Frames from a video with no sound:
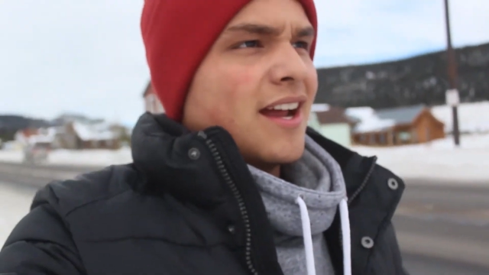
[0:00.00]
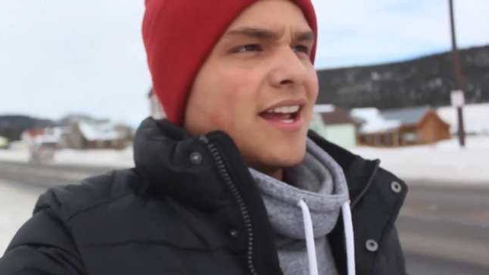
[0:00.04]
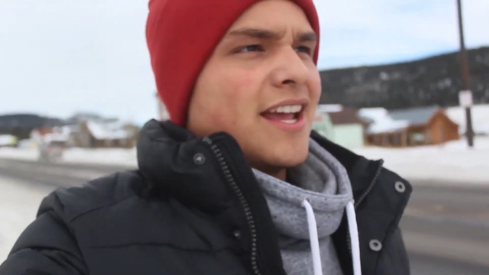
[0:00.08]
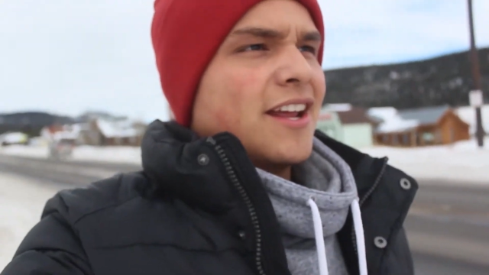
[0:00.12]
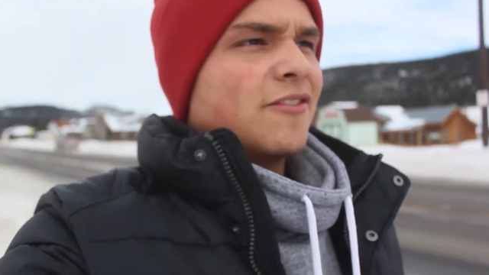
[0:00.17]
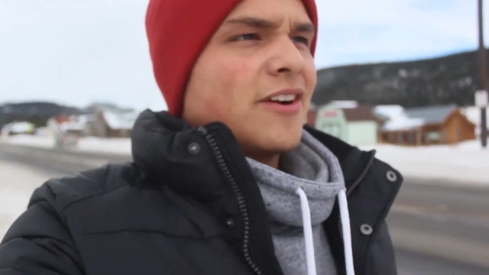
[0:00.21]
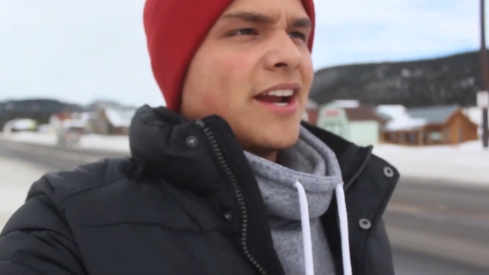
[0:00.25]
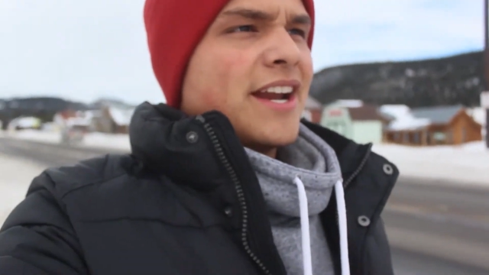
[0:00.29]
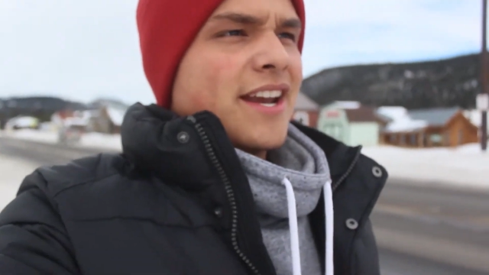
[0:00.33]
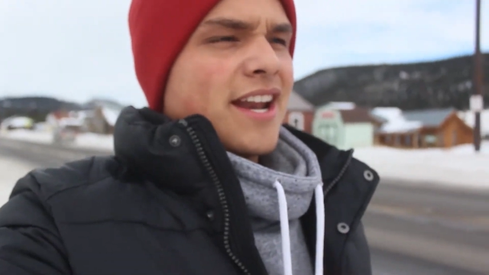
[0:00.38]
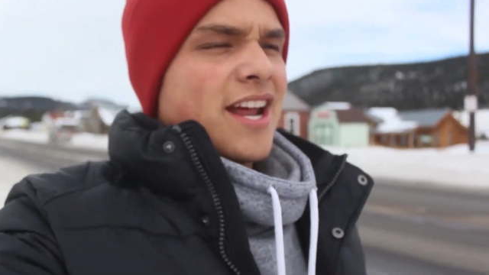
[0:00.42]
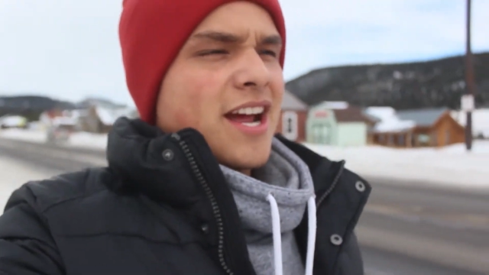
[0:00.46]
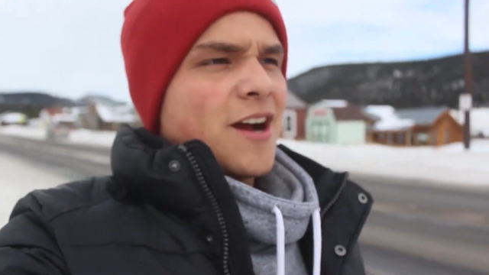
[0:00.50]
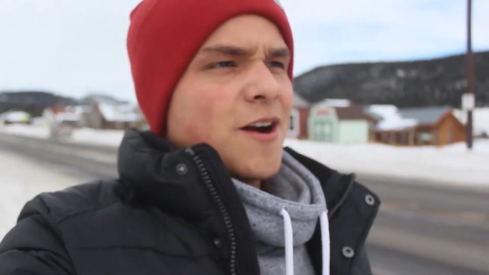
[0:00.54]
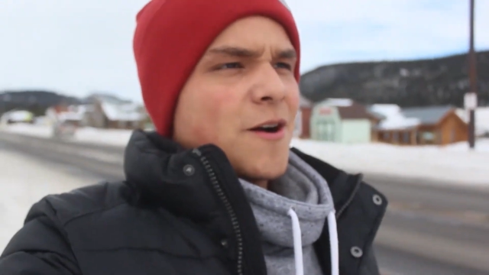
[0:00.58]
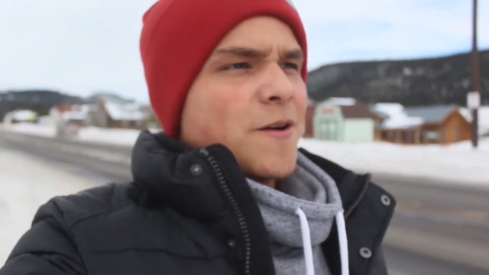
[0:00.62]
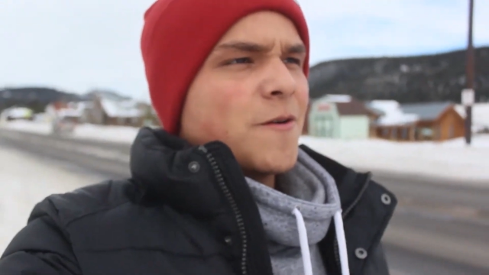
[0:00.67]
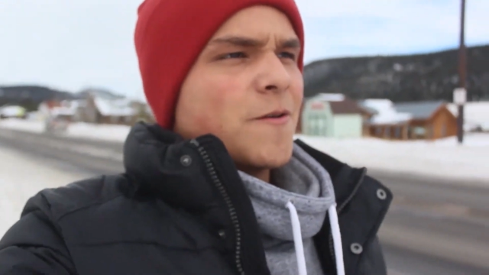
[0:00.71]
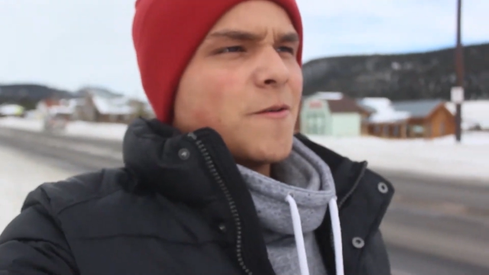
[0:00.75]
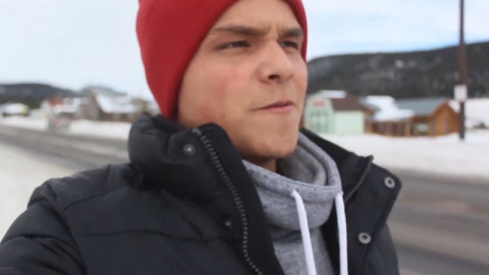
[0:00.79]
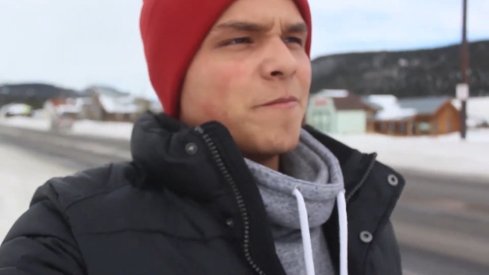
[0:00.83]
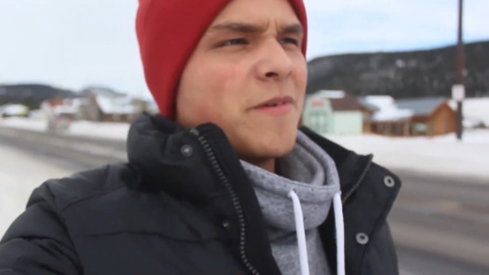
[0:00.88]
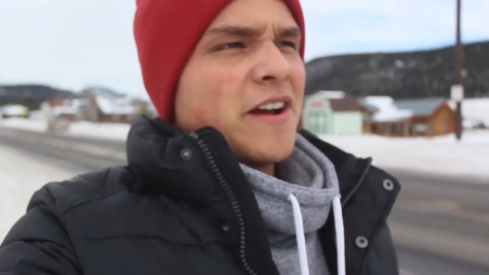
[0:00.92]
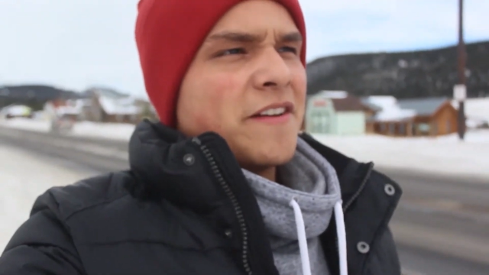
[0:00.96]
And right
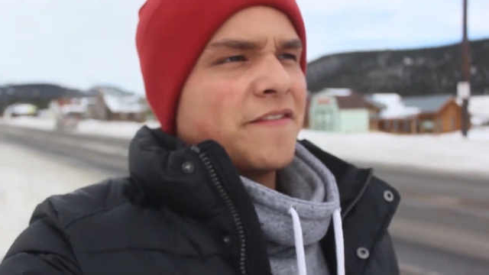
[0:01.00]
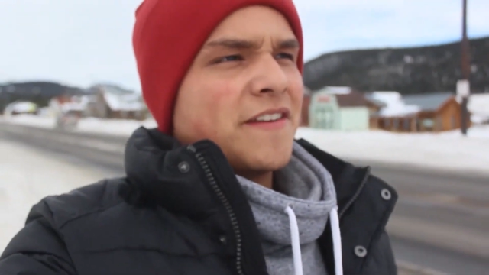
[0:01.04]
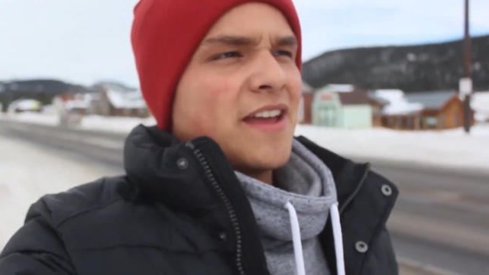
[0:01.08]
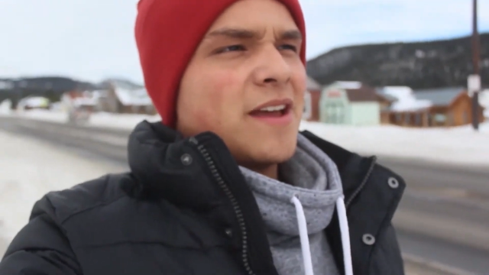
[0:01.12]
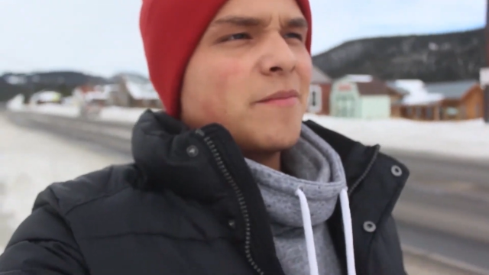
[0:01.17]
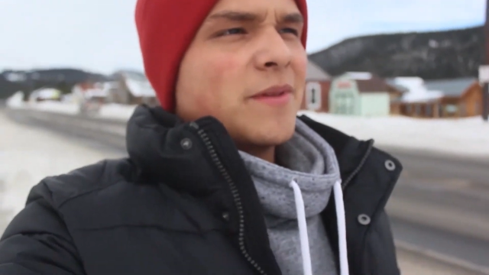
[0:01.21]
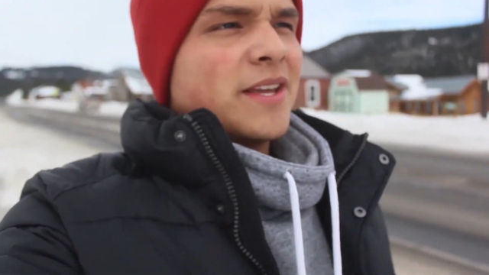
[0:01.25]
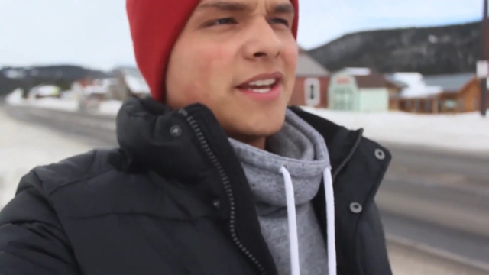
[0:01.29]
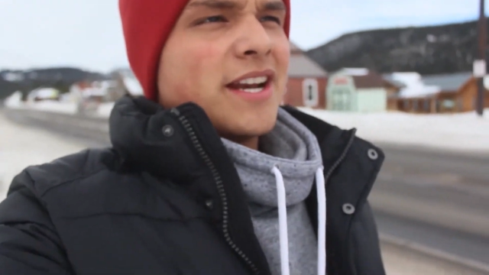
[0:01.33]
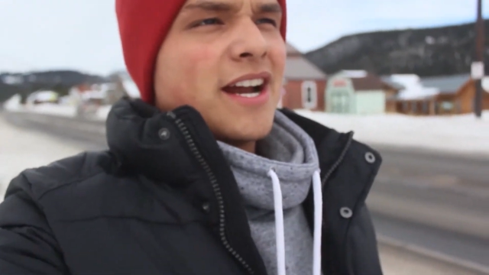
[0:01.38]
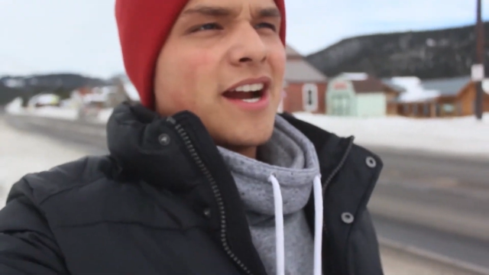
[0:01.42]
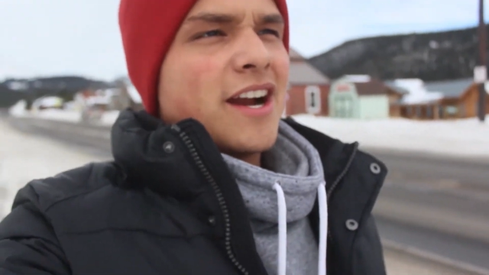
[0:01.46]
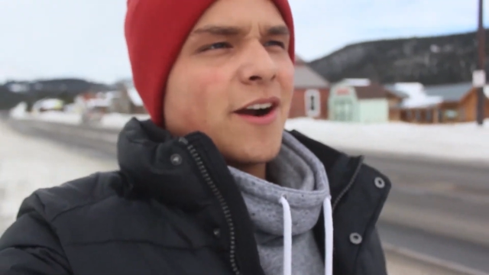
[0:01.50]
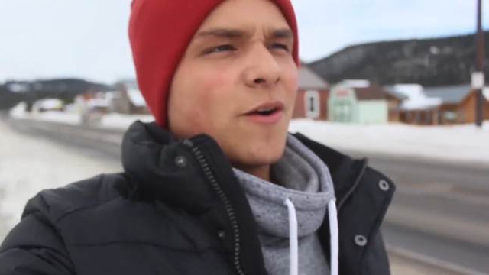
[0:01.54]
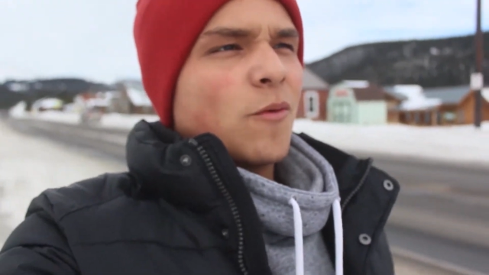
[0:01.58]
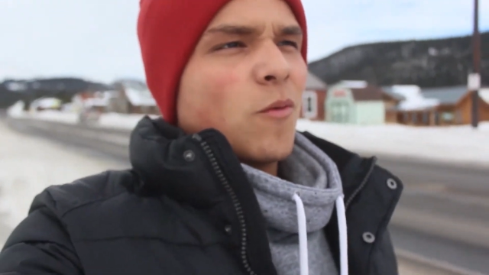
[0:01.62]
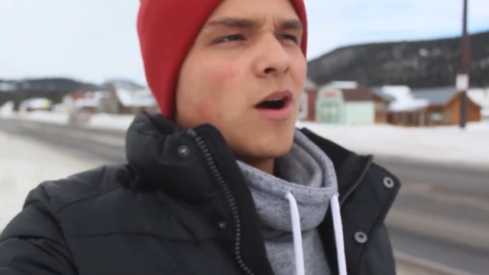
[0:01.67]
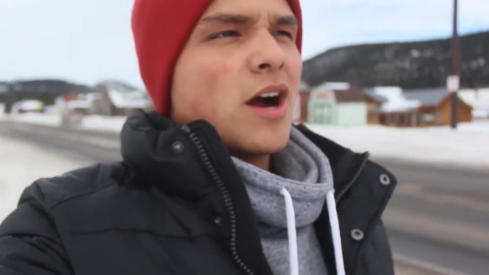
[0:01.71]
now, my family and I are